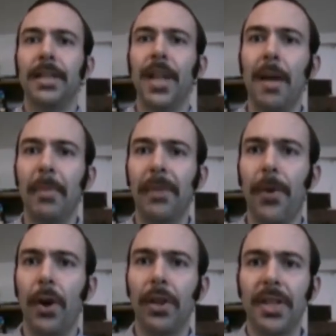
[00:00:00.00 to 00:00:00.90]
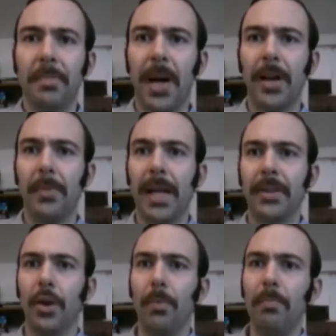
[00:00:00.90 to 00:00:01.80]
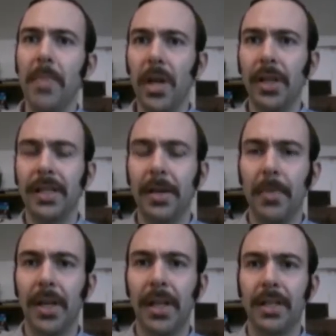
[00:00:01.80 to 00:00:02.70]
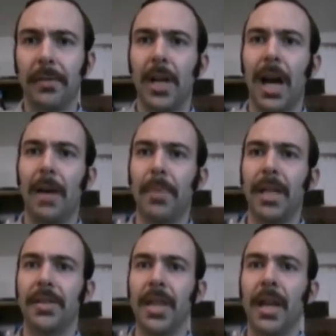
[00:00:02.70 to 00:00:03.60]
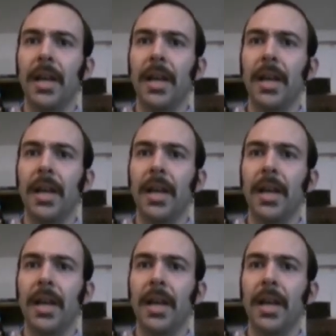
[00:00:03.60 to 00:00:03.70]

Todd McFarlane's Spider-Man sold millions and millions of copies.